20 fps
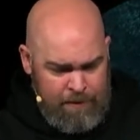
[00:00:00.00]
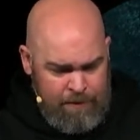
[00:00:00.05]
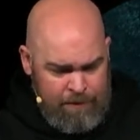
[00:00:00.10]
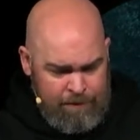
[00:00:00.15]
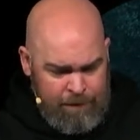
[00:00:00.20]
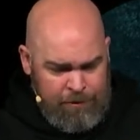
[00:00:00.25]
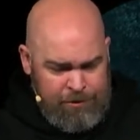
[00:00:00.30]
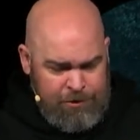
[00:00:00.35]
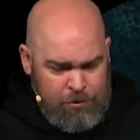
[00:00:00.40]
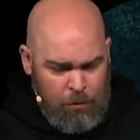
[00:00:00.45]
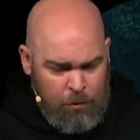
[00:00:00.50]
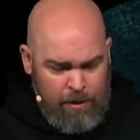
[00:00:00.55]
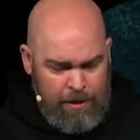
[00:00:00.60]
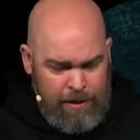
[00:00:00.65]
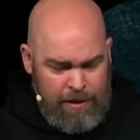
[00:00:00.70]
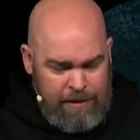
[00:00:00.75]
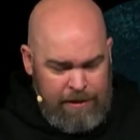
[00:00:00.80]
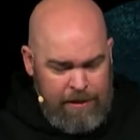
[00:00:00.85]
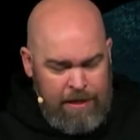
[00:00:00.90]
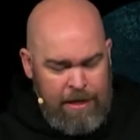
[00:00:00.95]
Verse
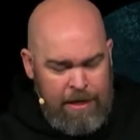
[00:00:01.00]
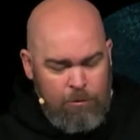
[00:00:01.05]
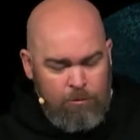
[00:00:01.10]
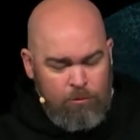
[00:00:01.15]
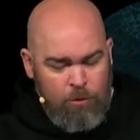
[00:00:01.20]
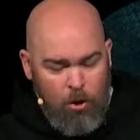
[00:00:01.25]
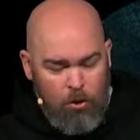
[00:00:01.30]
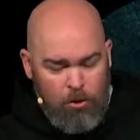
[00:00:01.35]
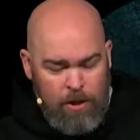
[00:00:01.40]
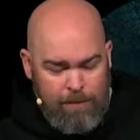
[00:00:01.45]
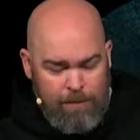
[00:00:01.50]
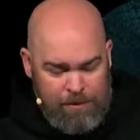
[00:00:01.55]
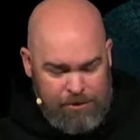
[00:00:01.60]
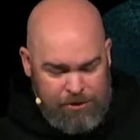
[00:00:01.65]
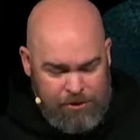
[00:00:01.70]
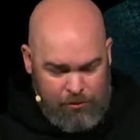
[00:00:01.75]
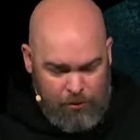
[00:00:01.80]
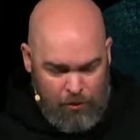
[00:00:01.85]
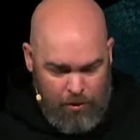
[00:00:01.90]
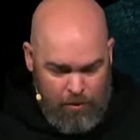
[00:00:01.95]
20, "Then he rolled up the
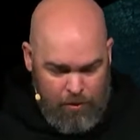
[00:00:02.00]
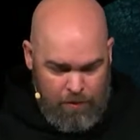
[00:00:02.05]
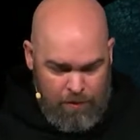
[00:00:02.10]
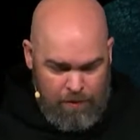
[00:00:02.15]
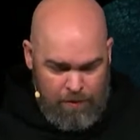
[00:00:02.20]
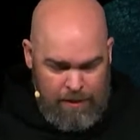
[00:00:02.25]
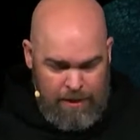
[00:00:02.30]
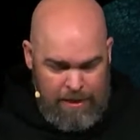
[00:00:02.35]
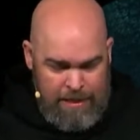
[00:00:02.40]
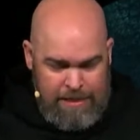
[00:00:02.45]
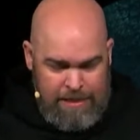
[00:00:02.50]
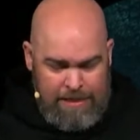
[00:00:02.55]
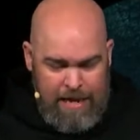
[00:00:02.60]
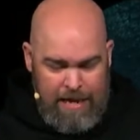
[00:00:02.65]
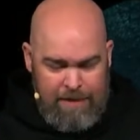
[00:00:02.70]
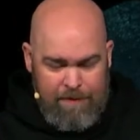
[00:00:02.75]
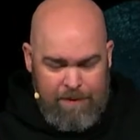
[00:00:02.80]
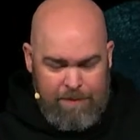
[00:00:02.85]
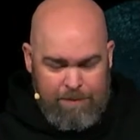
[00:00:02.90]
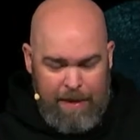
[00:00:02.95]
scroll,
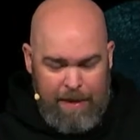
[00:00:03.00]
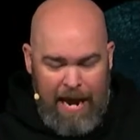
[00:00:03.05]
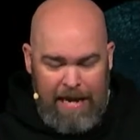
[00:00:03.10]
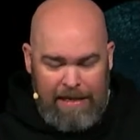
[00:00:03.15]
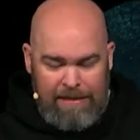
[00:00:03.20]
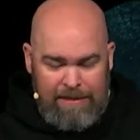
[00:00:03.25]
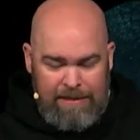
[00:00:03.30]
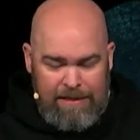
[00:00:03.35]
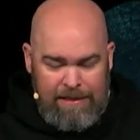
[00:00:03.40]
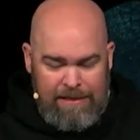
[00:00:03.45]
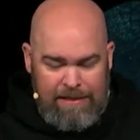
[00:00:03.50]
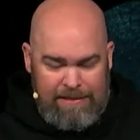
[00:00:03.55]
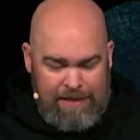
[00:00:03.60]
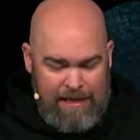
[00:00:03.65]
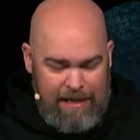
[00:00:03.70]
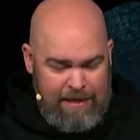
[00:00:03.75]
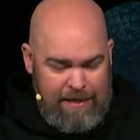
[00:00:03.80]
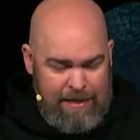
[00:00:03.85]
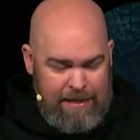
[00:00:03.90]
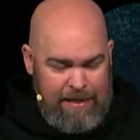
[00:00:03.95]
gave it back to the
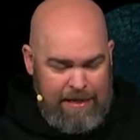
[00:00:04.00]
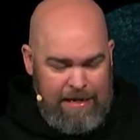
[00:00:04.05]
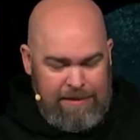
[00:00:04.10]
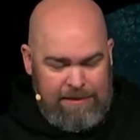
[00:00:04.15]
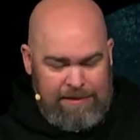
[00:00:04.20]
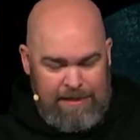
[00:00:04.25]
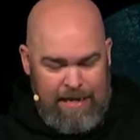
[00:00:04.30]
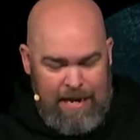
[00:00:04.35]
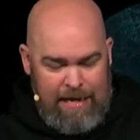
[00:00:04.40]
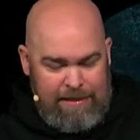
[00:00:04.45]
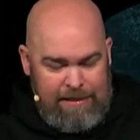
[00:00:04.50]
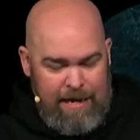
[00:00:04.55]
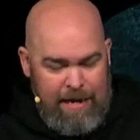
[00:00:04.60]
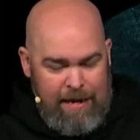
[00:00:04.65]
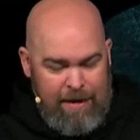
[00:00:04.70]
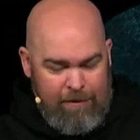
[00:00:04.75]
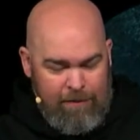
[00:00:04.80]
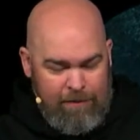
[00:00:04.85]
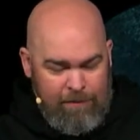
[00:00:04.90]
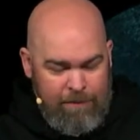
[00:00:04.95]
attendant, and sat
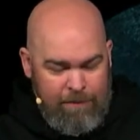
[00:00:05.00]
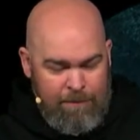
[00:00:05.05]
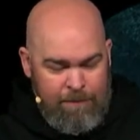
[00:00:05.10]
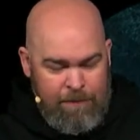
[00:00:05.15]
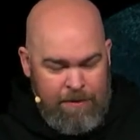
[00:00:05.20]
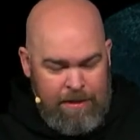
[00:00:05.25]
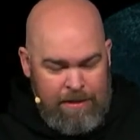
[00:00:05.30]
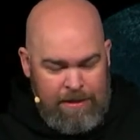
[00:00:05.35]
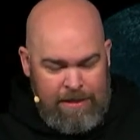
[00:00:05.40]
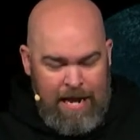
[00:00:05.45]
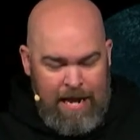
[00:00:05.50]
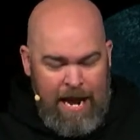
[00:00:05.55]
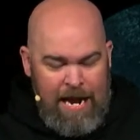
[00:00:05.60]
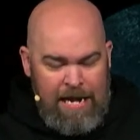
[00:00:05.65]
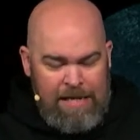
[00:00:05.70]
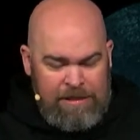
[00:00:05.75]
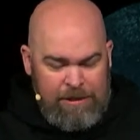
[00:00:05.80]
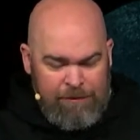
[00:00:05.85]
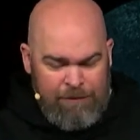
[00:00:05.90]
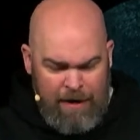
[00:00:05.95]
down. The
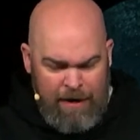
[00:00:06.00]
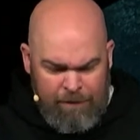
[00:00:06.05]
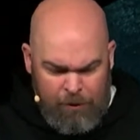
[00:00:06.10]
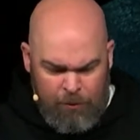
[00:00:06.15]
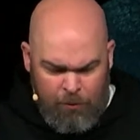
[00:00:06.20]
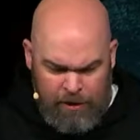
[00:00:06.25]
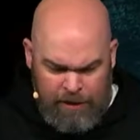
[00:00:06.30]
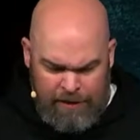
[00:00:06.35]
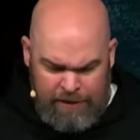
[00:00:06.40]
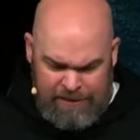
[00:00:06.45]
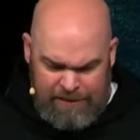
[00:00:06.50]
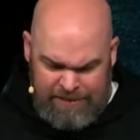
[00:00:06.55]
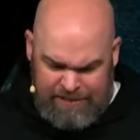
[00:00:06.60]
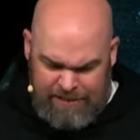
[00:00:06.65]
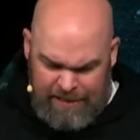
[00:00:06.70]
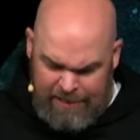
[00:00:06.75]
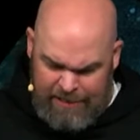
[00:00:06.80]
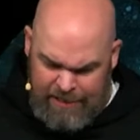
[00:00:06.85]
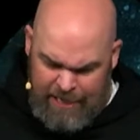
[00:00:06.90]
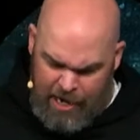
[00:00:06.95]
eyes of everyone in the
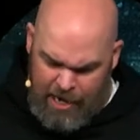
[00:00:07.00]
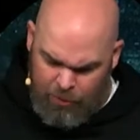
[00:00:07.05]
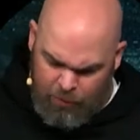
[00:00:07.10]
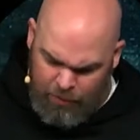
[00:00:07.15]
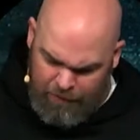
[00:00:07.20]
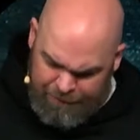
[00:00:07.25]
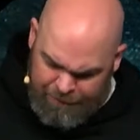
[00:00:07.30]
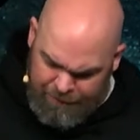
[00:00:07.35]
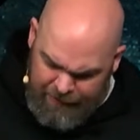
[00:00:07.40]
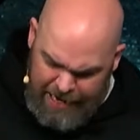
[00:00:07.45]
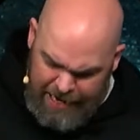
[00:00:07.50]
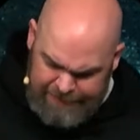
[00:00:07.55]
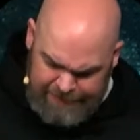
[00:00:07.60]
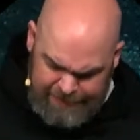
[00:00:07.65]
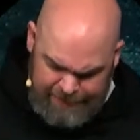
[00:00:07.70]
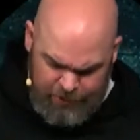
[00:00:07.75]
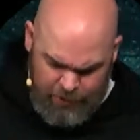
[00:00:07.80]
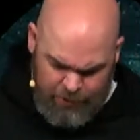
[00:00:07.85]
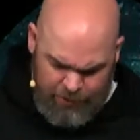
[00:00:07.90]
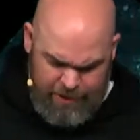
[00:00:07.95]
synagogue were
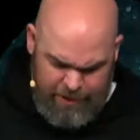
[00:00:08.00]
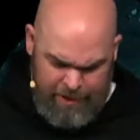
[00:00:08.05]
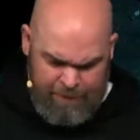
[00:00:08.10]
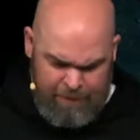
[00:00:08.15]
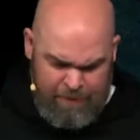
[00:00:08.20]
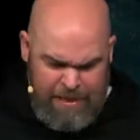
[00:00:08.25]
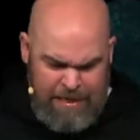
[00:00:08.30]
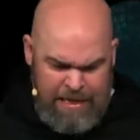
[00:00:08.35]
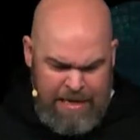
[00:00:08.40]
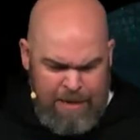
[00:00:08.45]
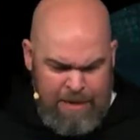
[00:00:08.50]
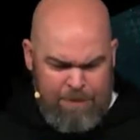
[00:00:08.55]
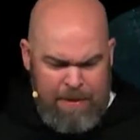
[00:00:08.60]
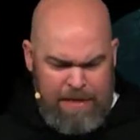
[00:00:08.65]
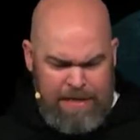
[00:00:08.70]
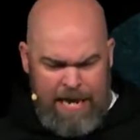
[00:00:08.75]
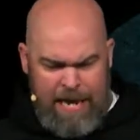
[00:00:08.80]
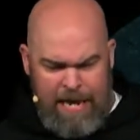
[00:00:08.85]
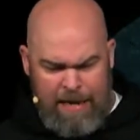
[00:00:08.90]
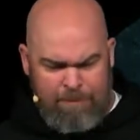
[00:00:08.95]
fastened on him. He
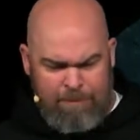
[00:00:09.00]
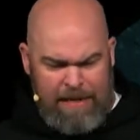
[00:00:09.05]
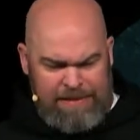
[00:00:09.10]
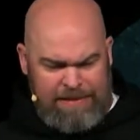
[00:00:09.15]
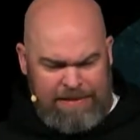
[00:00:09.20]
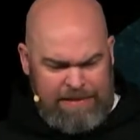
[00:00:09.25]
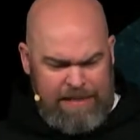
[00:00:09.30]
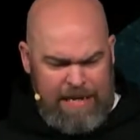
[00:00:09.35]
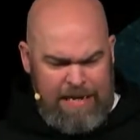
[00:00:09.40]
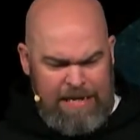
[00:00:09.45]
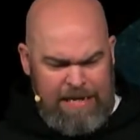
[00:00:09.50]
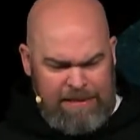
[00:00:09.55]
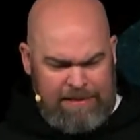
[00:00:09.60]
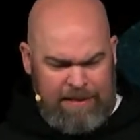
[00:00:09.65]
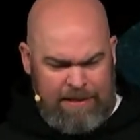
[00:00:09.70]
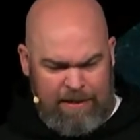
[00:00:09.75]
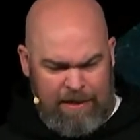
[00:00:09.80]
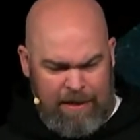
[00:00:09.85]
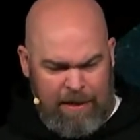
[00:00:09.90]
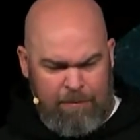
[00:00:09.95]
began by saying
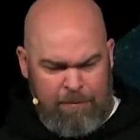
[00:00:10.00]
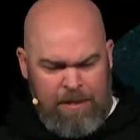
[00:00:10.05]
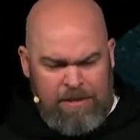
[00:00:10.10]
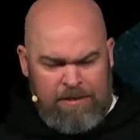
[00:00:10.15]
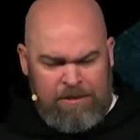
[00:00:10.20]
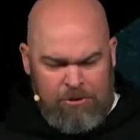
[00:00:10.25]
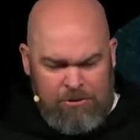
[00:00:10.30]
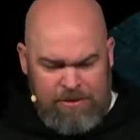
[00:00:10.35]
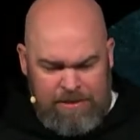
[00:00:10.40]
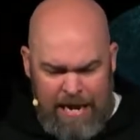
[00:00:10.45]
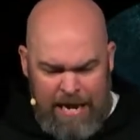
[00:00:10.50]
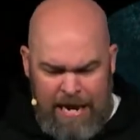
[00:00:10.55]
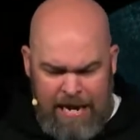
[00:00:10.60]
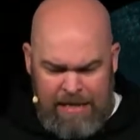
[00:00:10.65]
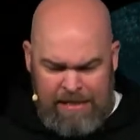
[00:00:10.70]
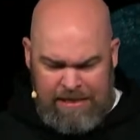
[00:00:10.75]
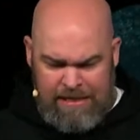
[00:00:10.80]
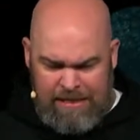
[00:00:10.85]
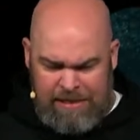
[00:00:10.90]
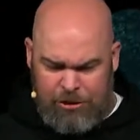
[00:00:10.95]
to them, 'Today
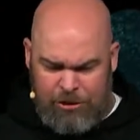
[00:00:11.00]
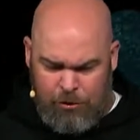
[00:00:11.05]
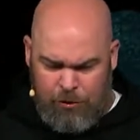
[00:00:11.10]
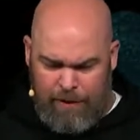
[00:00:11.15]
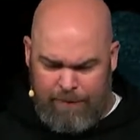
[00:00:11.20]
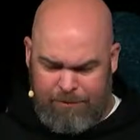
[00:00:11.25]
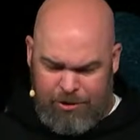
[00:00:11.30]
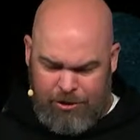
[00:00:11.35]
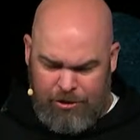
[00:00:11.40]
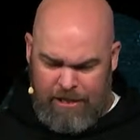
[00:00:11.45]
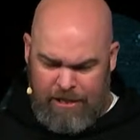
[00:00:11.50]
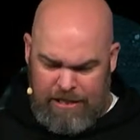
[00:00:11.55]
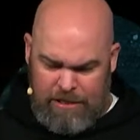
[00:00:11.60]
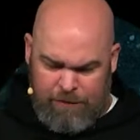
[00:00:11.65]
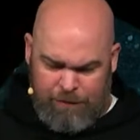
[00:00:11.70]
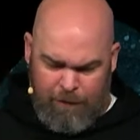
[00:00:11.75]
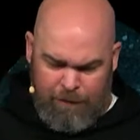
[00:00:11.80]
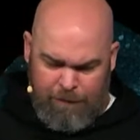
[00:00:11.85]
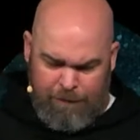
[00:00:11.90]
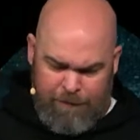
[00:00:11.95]
this scripture is
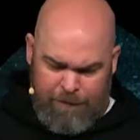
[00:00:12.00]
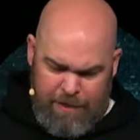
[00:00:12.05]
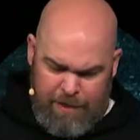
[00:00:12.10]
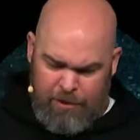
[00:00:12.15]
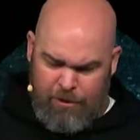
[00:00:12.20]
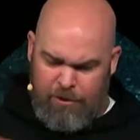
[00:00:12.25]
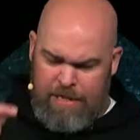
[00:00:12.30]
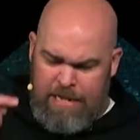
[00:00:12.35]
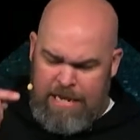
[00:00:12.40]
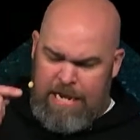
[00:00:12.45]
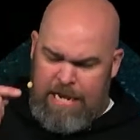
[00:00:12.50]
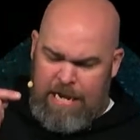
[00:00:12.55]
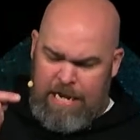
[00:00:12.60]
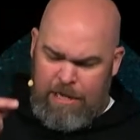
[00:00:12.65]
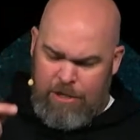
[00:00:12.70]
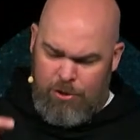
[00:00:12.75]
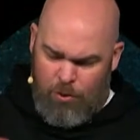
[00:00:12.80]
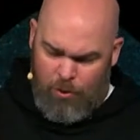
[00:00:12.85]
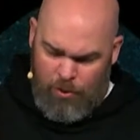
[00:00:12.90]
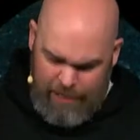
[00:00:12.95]
fulfilled
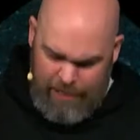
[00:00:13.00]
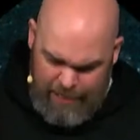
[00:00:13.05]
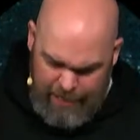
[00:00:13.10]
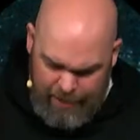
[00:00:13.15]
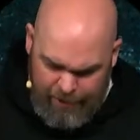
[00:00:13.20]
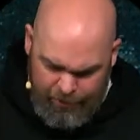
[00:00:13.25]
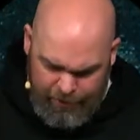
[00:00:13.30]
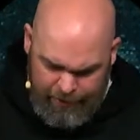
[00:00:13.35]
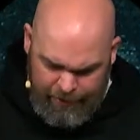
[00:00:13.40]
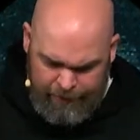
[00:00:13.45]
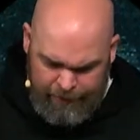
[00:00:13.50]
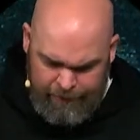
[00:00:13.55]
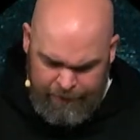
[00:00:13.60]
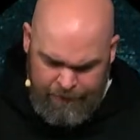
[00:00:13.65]
in your hearing.'